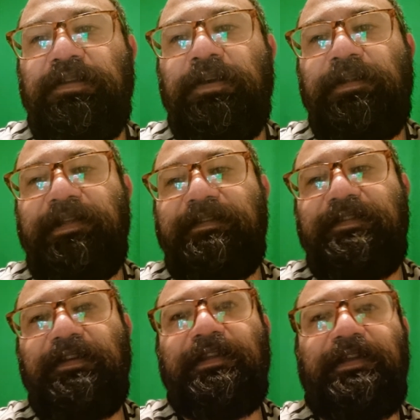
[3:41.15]
Holy
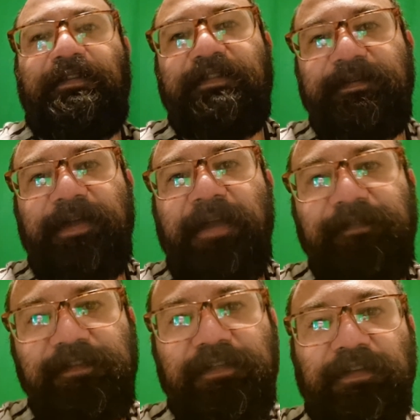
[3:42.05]
dilly. See what
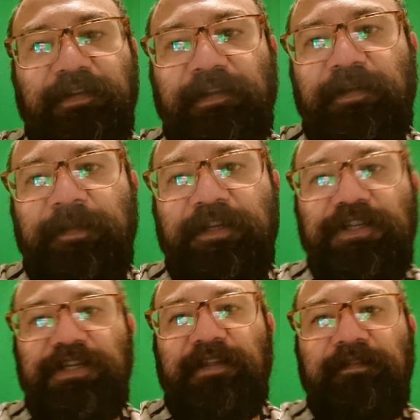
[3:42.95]
happens? You talk a little bit of
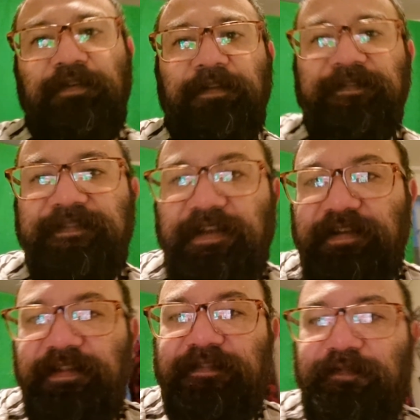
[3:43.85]
shit and all of a sudden
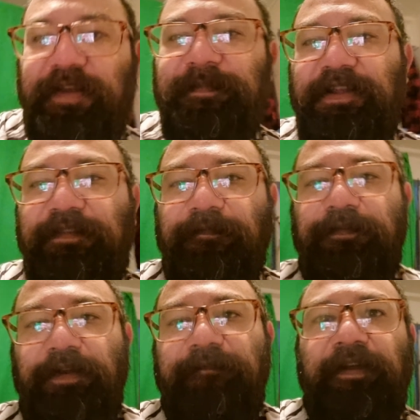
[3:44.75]
it's 3 minutes and
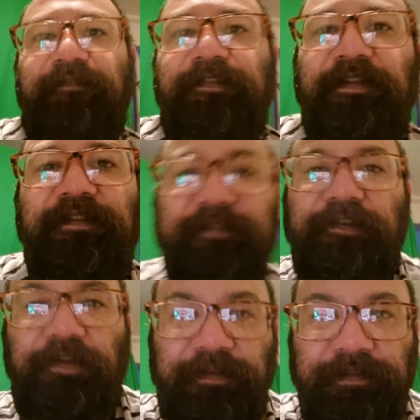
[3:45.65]
45 seconds
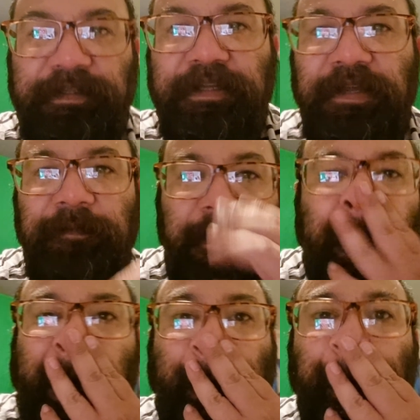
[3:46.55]
gone. But
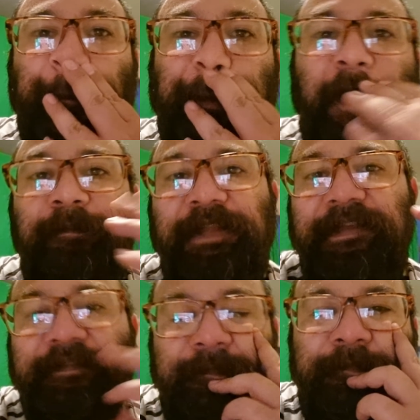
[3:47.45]
anyway, God
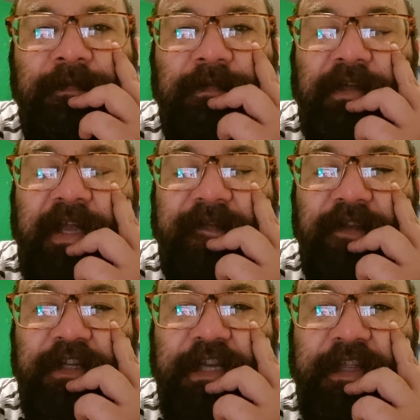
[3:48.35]
bless. Look
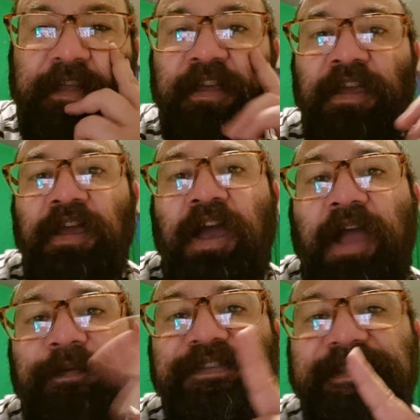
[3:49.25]
after each other.
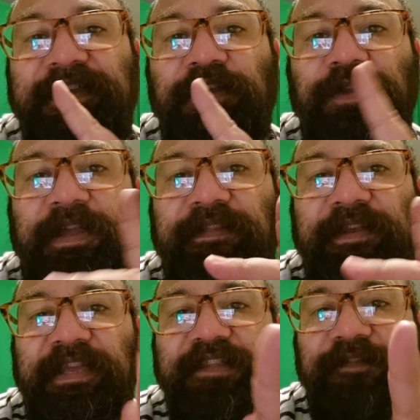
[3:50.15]
I will see you in the
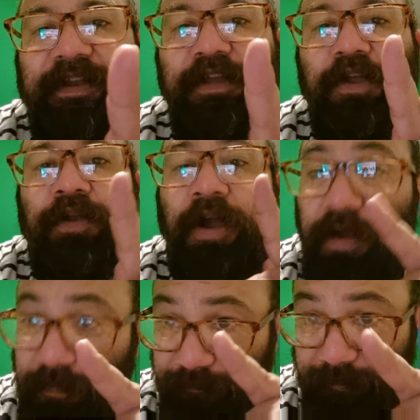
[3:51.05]
next video,
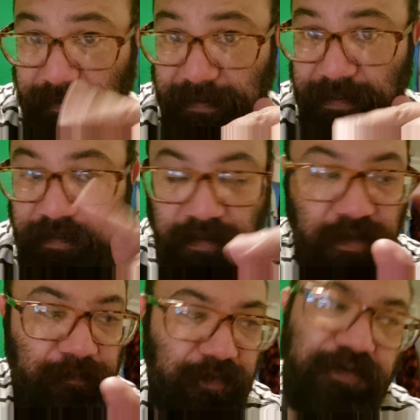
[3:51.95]
hopefully
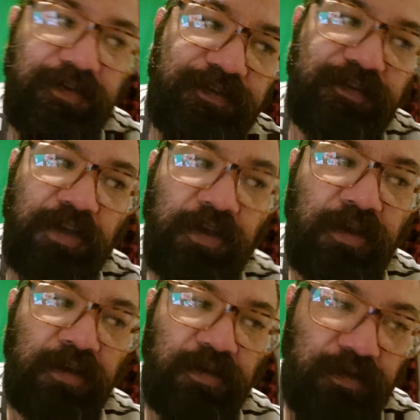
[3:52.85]
produced
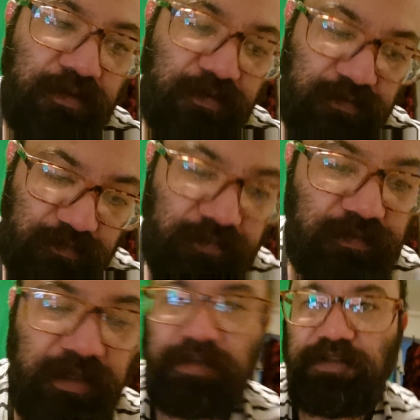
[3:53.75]

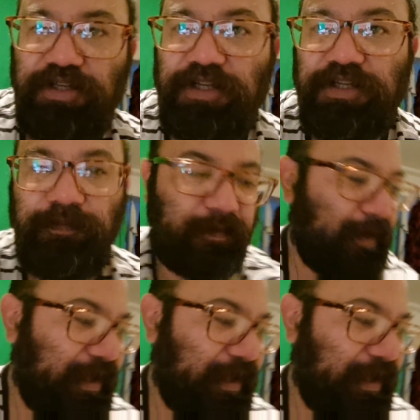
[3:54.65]
in conjunction with my